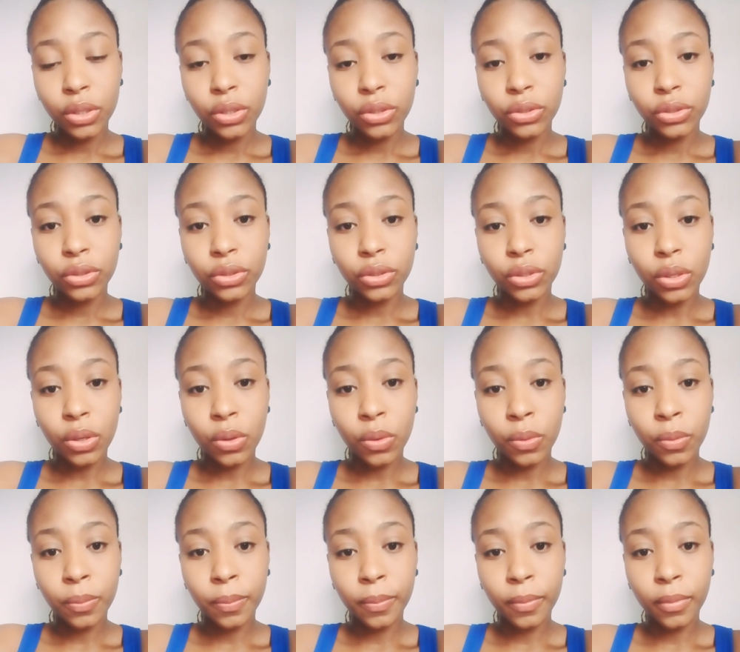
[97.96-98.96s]

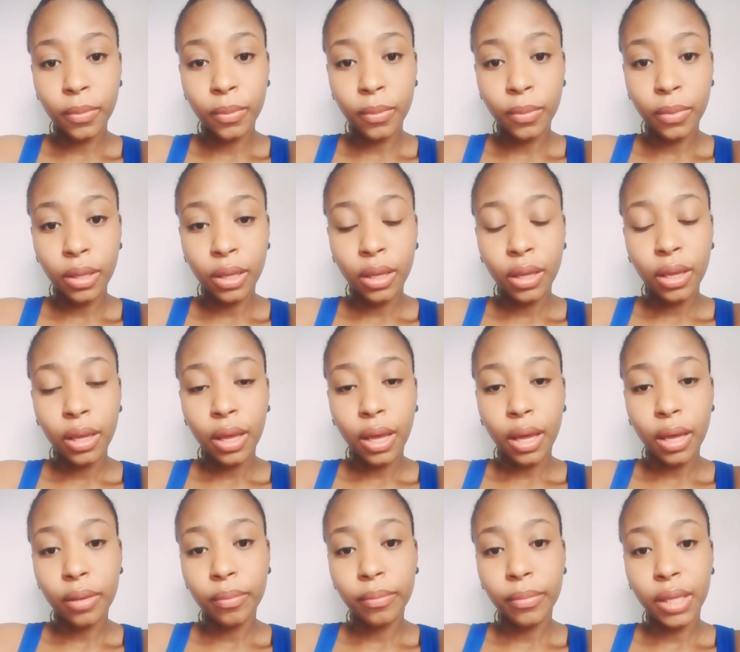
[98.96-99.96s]
So
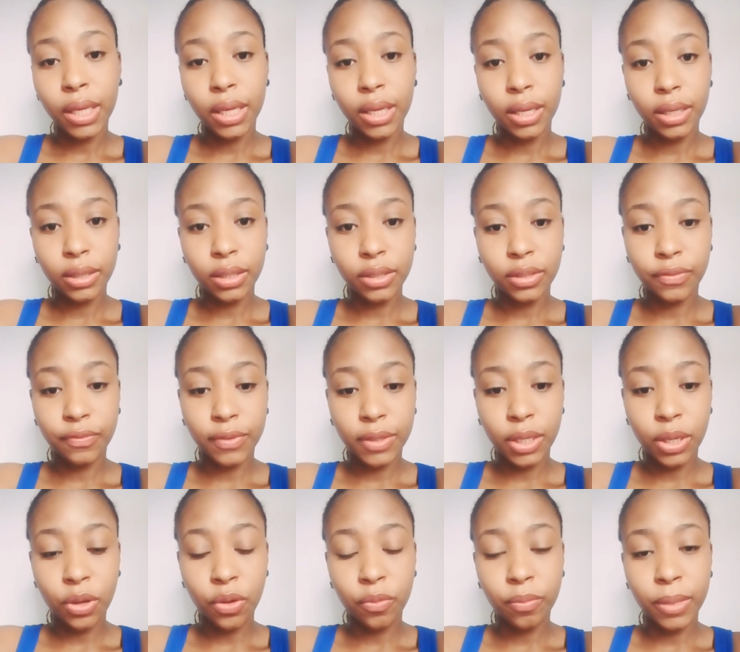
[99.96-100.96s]
I'm making this
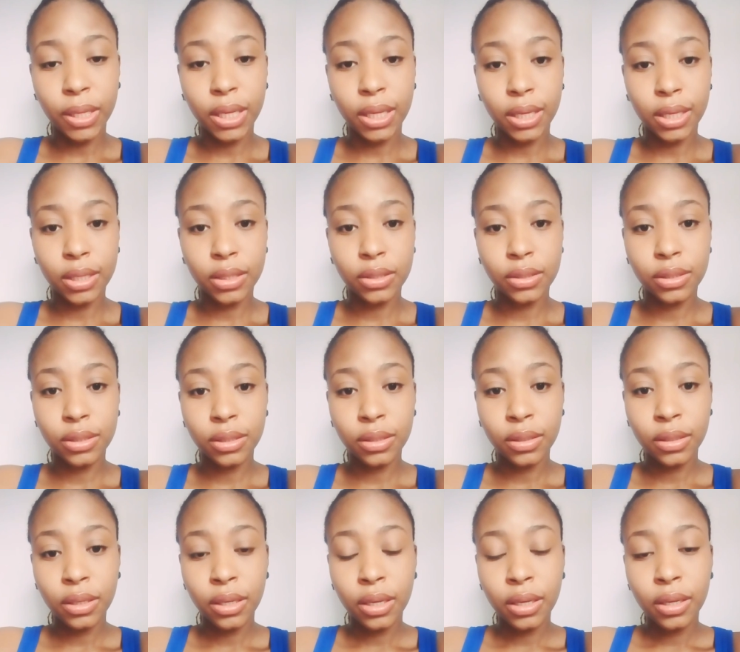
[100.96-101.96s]
video because
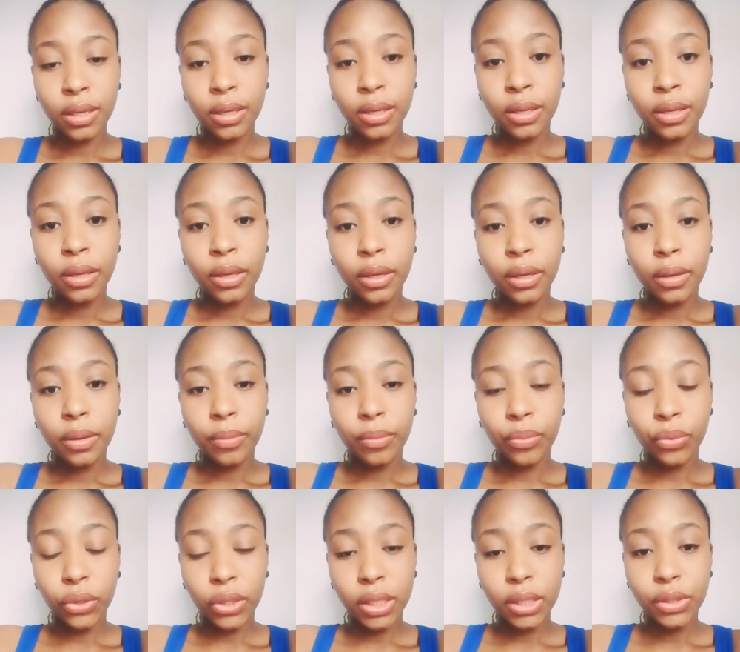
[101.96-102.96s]

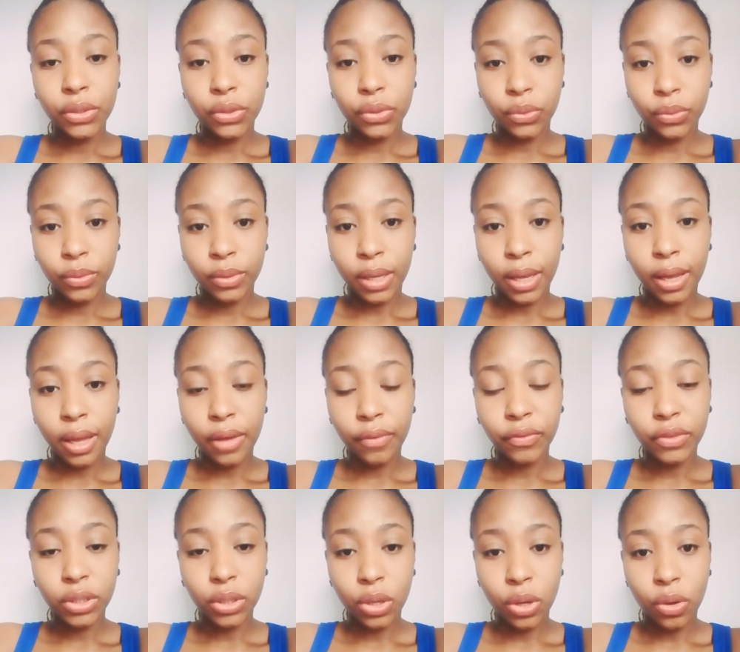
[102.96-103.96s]
pretty soon I
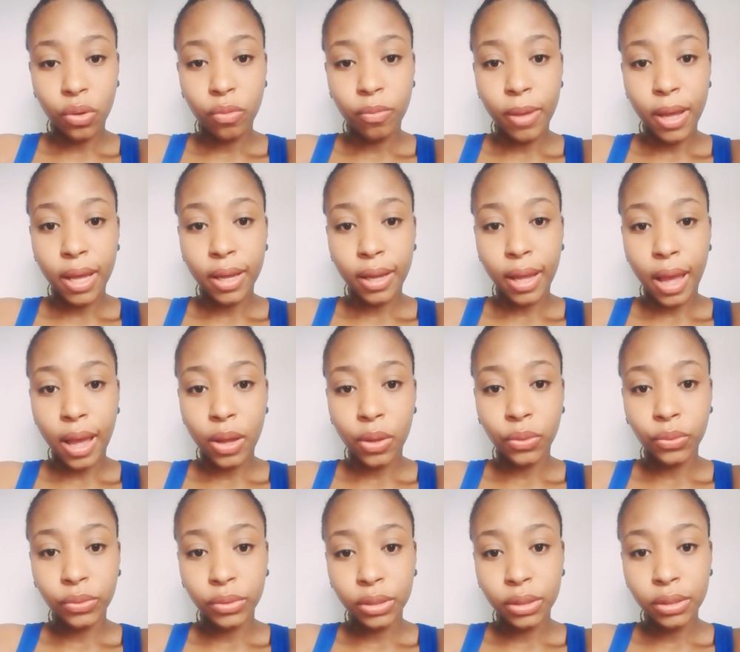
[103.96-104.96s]
have to go back
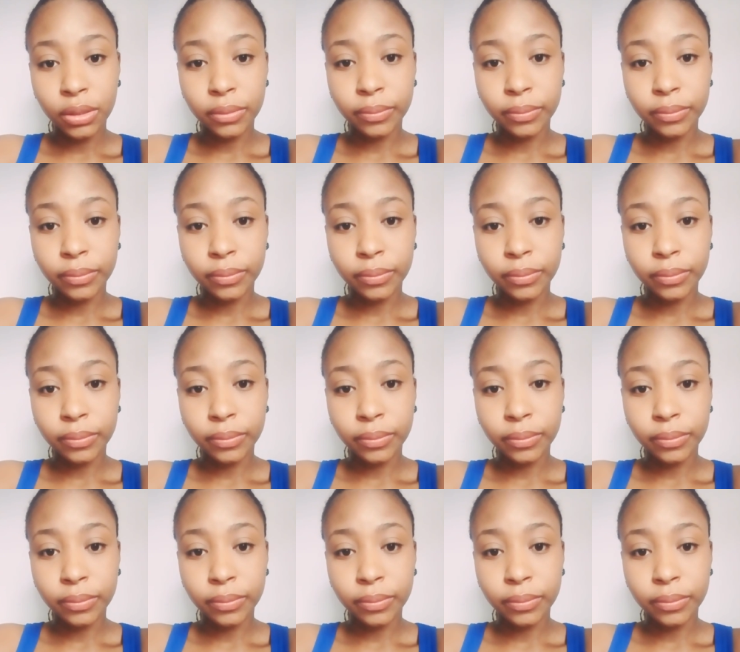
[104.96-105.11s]
out